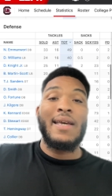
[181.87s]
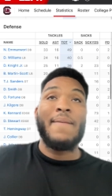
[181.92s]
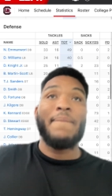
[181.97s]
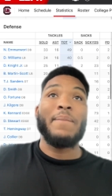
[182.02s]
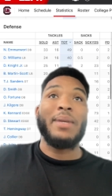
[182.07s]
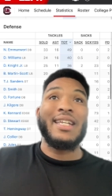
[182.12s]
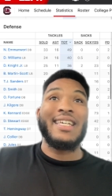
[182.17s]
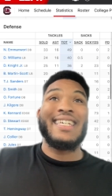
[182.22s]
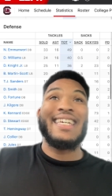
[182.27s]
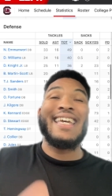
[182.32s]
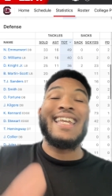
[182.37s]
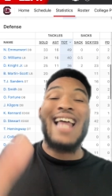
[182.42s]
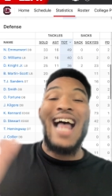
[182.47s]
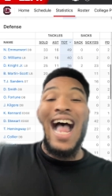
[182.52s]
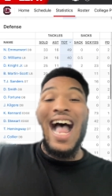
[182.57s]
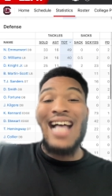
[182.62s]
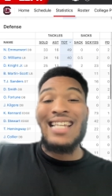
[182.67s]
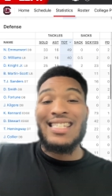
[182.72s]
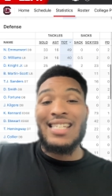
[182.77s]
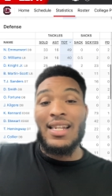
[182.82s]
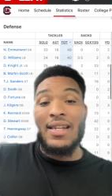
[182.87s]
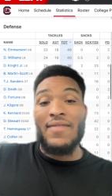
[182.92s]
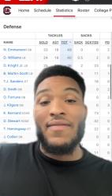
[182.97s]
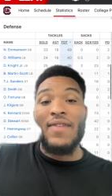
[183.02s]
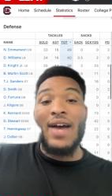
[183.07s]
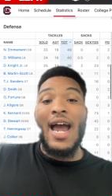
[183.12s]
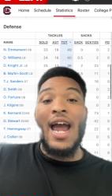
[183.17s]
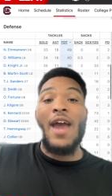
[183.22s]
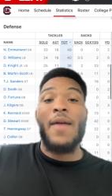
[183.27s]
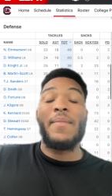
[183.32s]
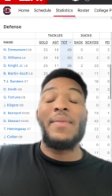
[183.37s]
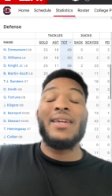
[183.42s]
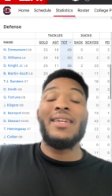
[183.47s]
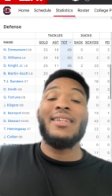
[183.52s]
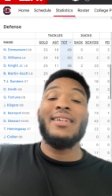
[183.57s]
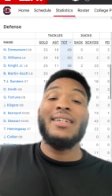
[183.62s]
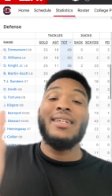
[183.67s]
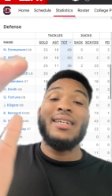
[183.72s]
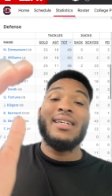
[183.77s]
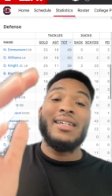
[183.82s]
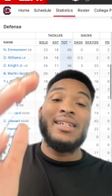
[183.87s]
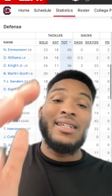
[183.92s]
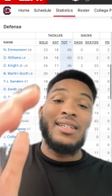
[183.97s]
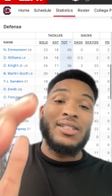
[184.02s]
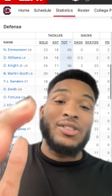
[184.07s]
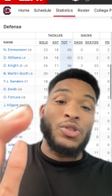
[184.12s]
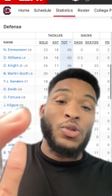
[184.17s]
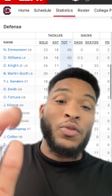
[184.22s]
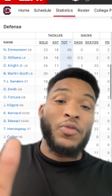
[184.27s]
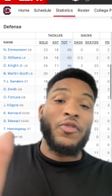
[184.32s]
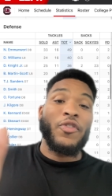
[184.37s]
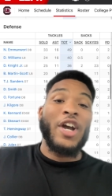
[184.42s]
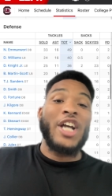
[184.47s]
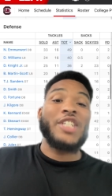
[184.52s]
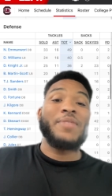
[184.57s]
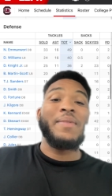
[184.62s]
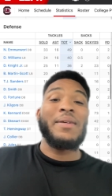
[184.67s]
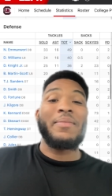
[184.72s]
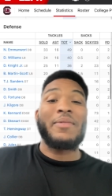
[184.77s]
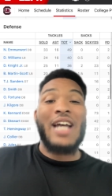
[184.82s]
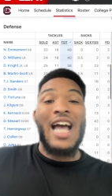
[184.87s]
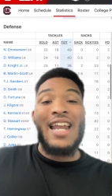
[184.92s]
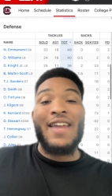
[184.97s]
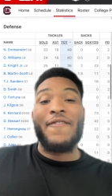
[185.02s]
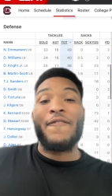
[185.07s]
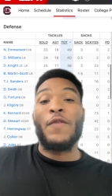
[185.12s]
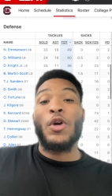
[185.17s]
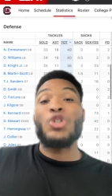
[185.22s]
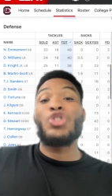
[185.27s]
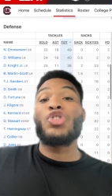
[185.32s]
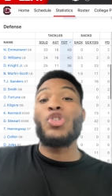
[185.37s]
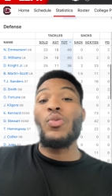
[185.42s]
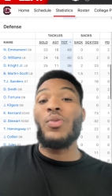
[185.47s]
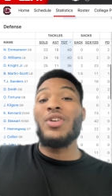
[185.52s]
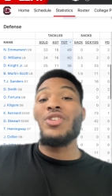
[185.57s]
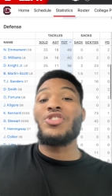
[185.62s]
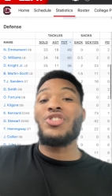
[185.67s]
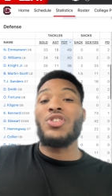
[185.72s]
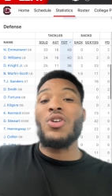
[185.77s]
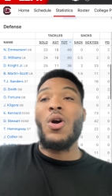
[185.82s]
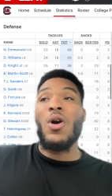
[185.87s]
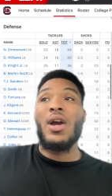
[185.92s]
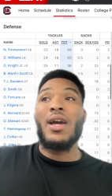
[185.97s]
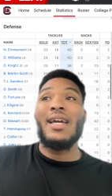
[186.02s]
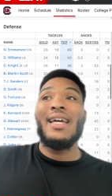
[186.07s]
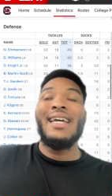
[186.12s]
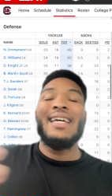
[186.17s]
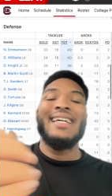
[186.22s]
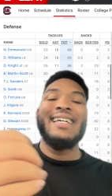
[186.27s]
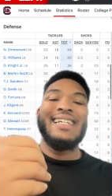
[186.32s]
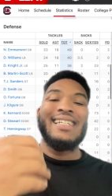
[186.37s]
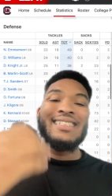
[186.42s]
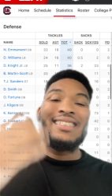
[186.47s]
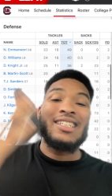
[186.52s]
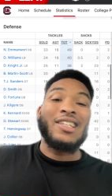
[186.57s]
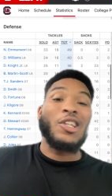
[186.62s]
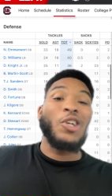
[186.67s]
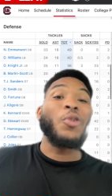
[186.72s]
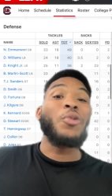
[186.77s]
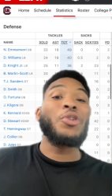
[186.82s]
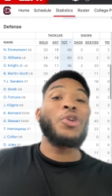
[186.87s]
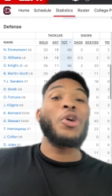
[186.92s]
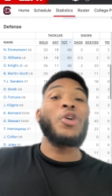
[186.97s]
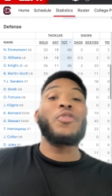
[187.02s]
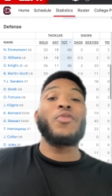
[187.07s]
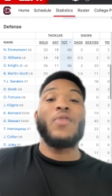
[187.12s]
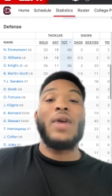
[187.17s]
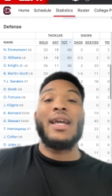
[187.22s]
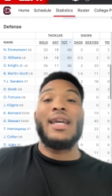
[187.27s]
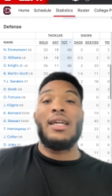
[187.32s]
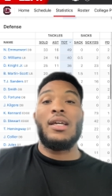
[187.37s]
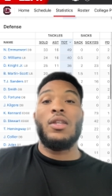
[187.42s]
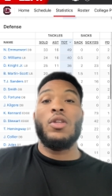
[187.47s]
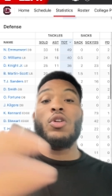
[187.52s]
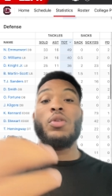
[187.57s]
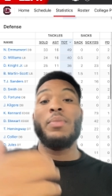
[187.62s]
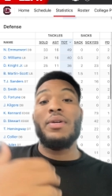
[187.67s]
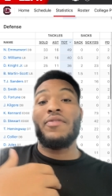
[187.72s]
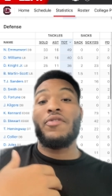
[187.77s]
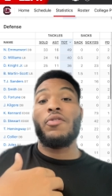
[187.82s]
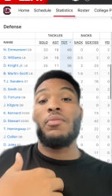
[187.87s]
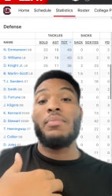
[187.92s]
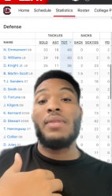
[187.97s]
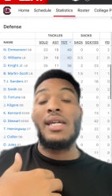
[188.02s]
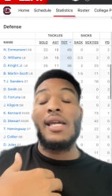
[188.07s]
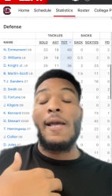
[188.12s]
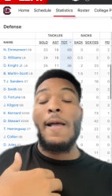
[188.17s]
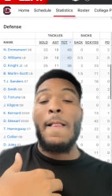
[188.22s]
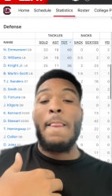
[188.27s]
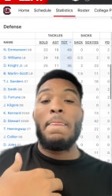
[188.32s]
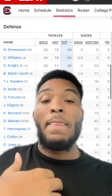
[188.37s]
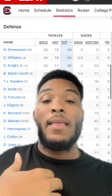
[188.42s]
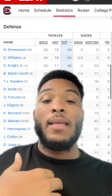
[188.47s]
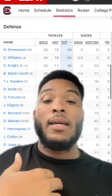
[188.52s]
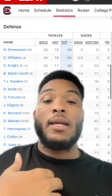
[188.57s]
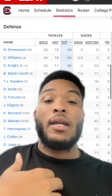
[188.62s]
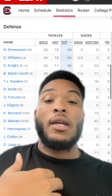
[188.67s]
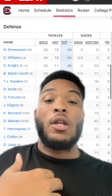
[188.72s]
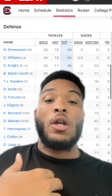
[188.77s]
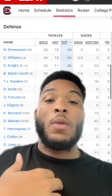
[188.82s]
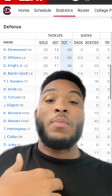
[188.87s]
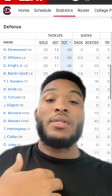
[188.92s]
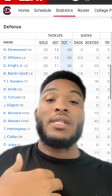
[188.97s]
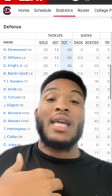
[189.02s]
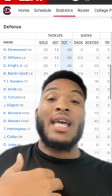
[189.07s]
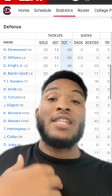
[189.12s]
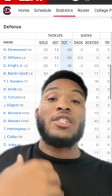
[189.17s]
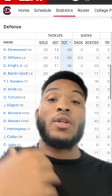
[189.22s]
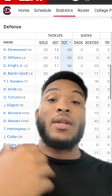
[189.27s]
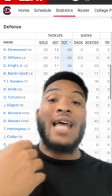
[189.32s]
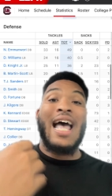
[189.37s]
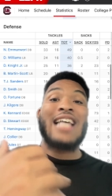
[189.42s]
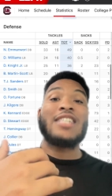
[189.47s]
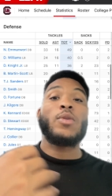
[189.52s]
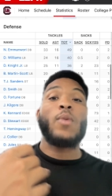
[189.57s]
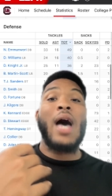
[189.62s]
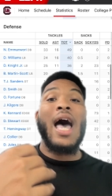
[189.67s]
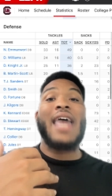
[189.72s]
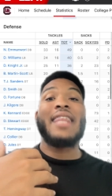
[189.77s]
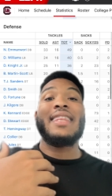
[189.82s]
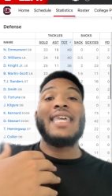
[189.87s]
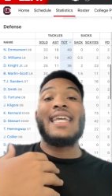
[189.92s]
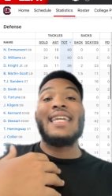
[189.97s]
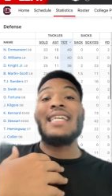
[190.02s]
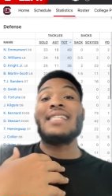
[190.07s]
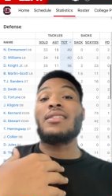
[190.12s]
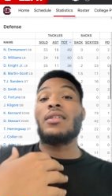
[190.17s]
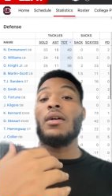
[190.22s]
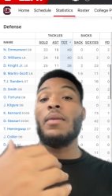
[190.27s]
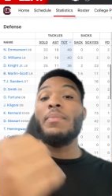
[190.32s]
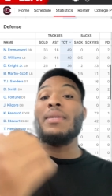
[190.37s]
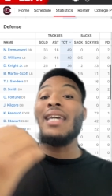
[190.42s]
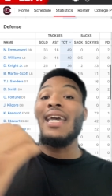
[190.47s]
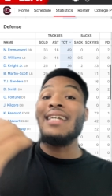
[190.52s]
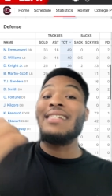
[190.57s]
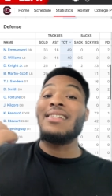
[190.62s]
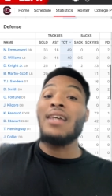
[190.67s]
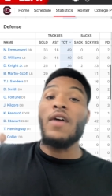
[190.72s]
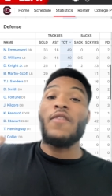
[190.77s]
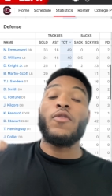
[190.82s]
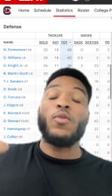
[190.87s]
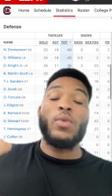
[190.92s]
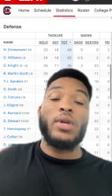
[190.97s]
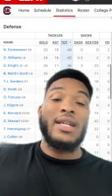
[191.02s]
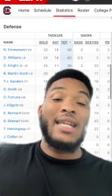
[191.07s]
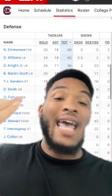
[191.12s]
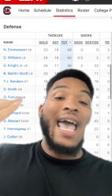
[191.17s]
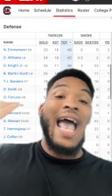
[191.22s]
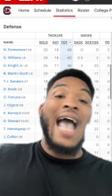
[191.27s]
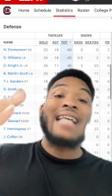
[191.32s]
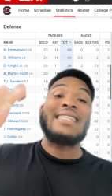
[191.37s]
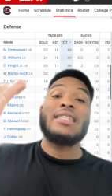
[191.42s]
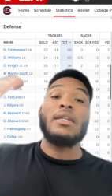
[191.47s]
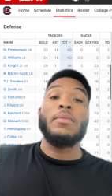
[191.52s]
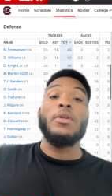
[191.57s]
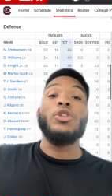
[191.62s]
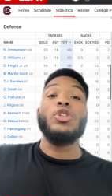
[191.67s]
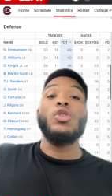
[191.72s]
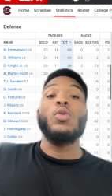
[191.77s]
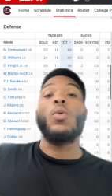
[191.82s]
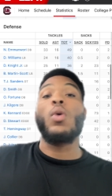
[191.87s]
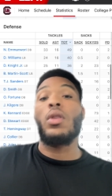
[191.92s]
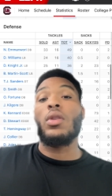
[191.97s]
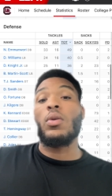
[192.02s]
But again, hostile environment, true freshman, kind of first career start. It's a little nerve-wracking a little bit for me. You know what I'm saying? So that's why I think this could be a tough one to ask him to do on